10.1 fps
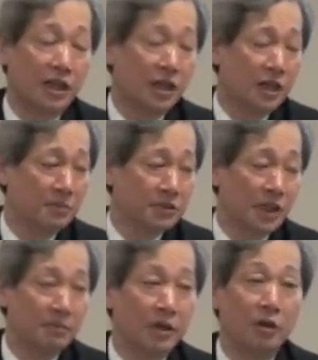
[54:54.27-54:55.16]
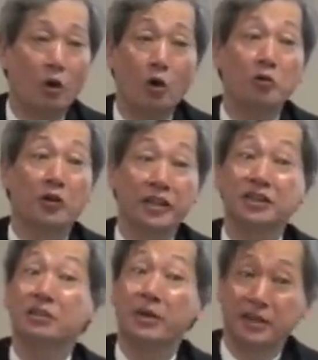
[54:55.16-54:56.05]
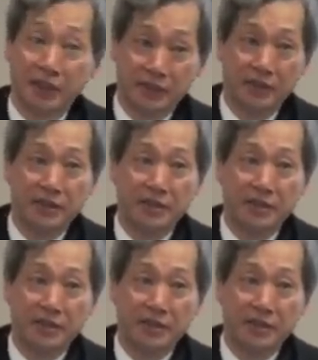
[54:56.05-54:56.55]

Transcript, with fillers: um, somehow overestimated